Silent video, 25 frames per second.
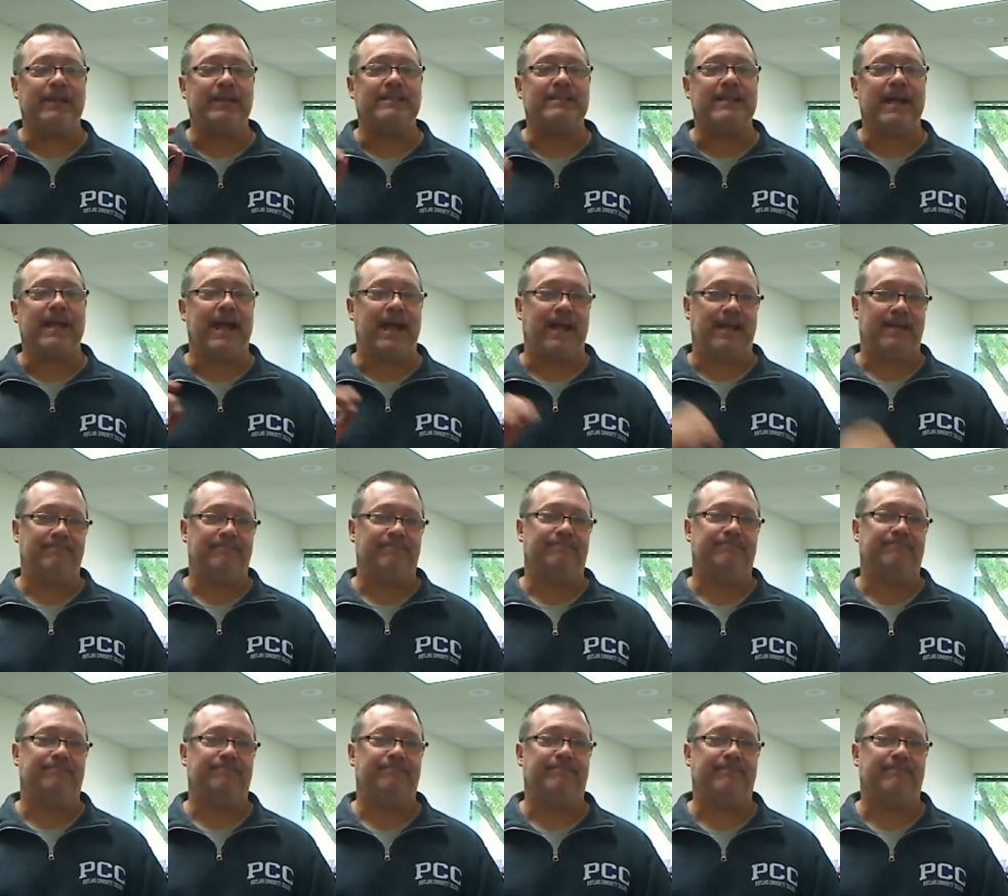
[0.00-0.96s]
day.
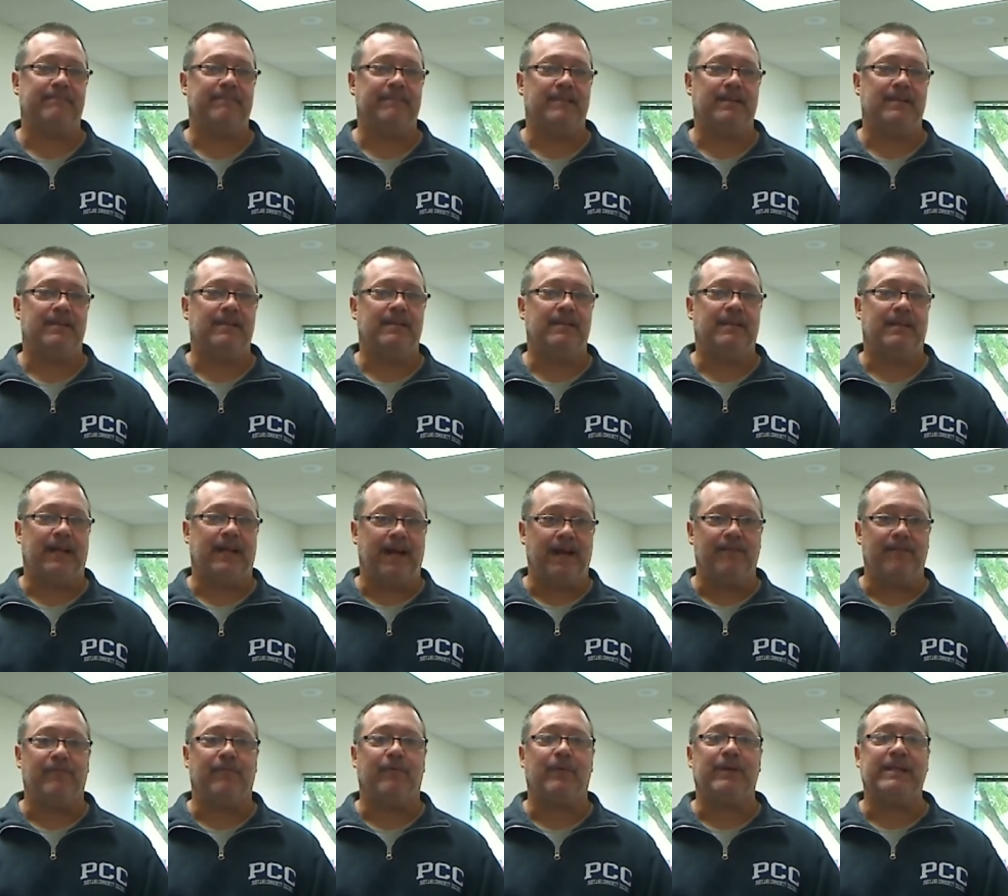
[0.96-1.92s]

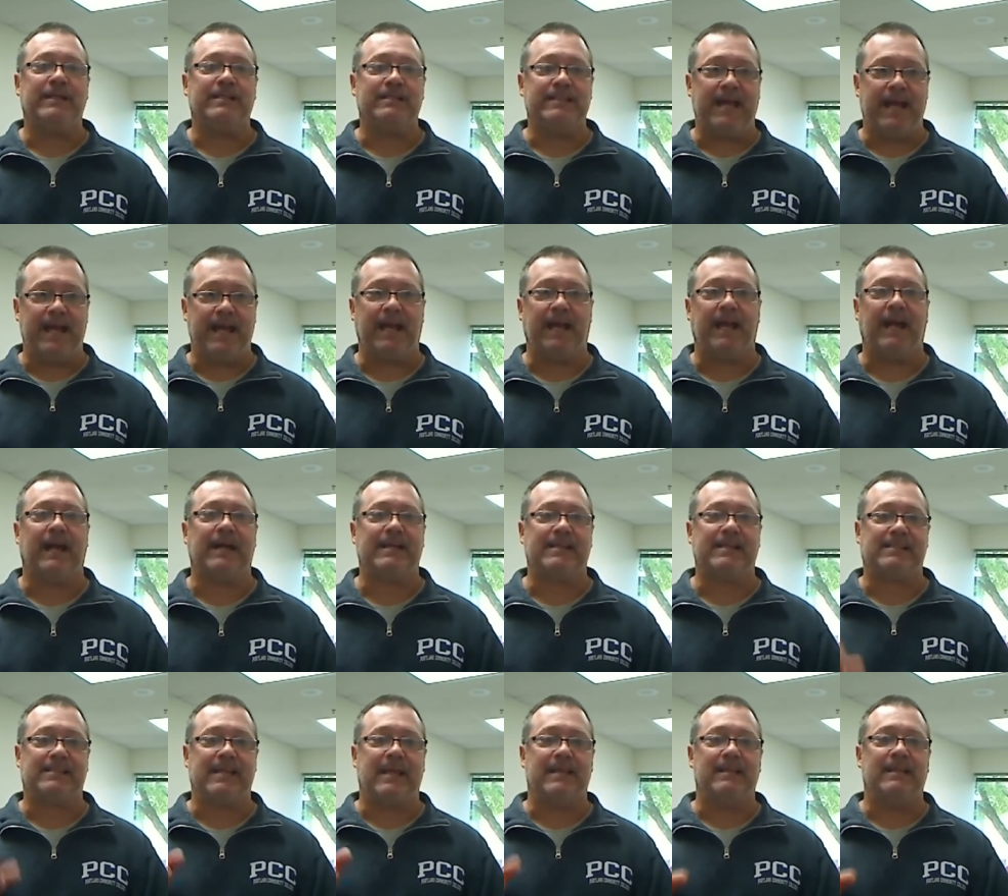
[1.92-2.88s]
Every day I
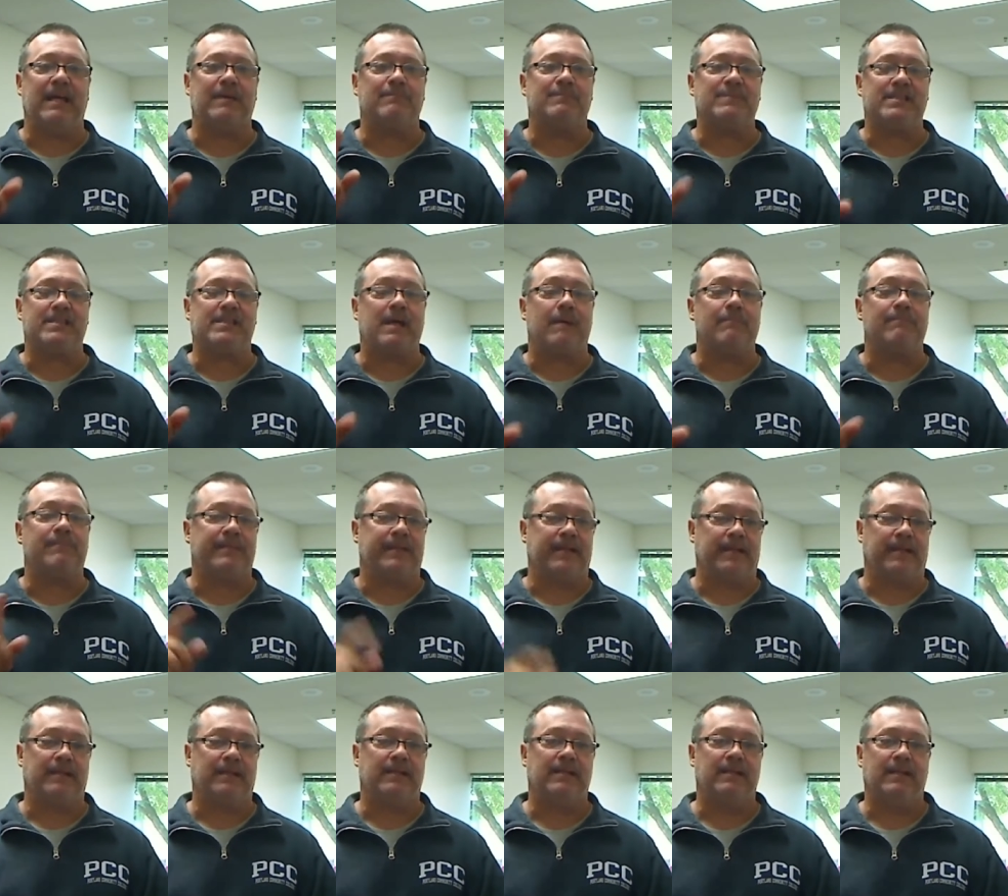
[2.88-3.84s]
send them something.